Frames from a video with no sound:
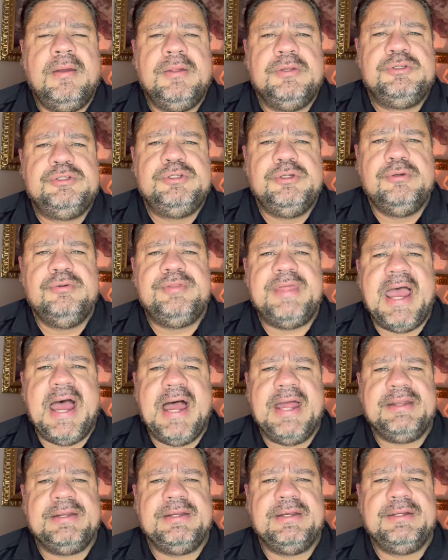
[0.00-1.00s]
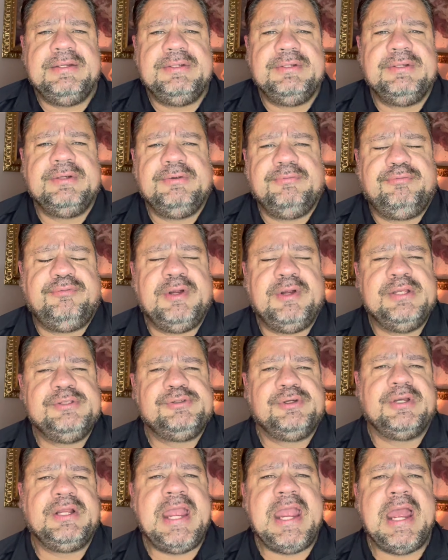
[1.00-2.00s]
do that. Your friends
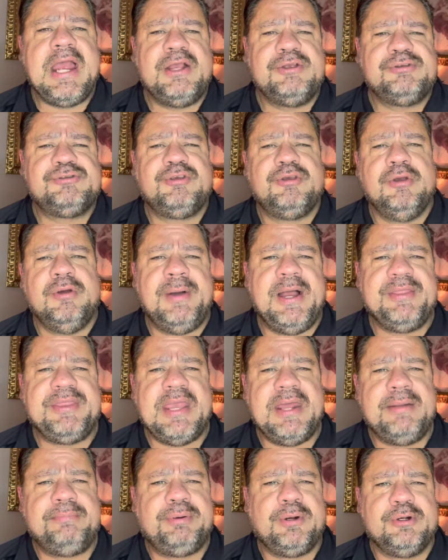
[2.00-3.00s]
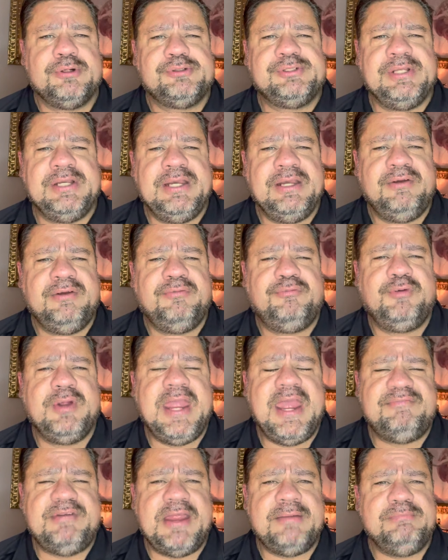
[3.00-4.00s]
are going to ask you about that person, and if we
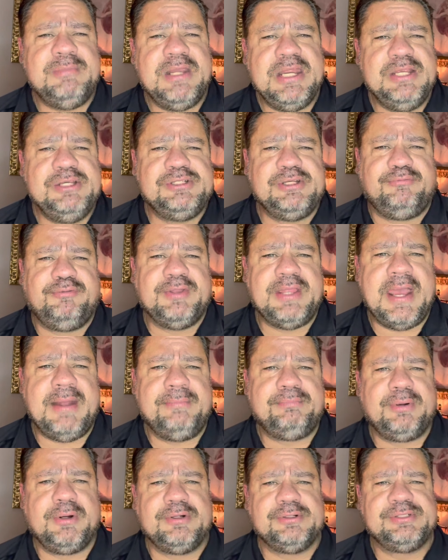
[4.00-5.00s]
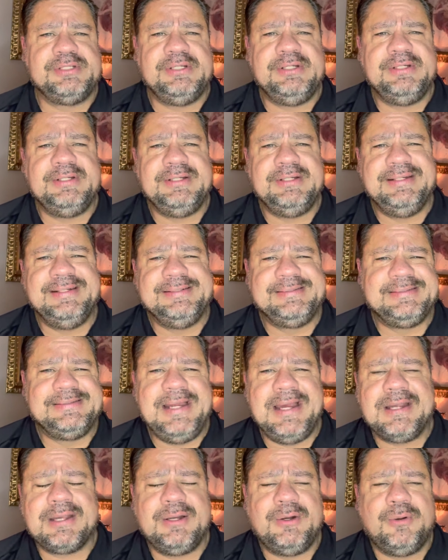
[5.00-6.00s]
have amnesia for that person, it's
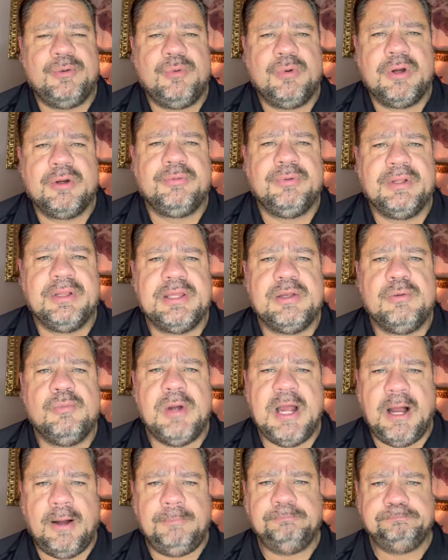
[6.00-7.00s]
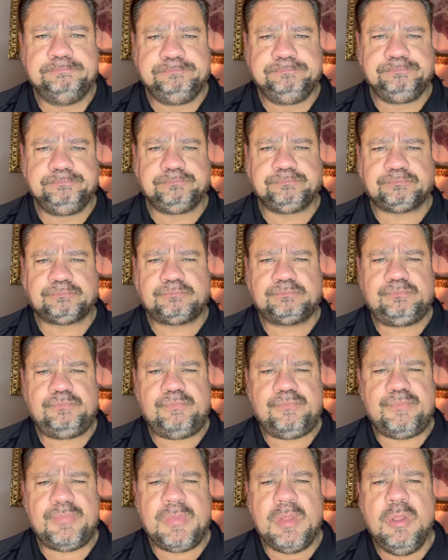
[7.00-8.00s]
not going to work really well.
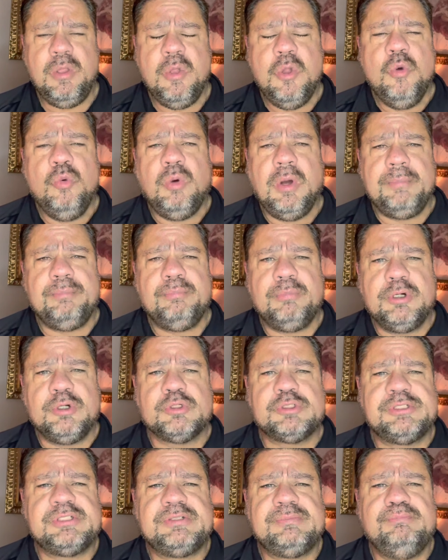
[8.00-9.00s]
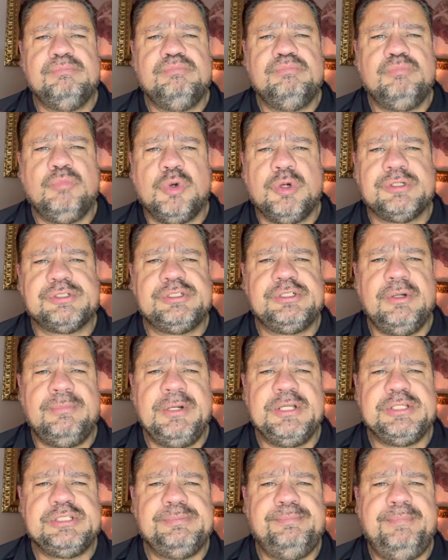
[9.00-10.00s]
What works so
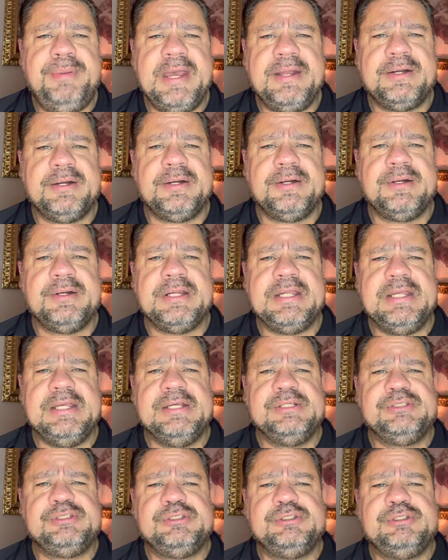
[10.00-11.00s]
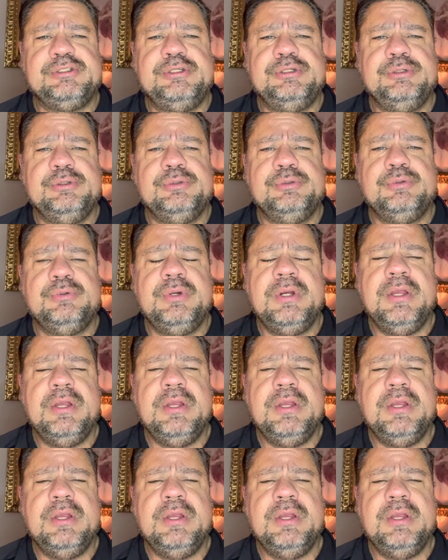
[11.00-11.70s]
much better is to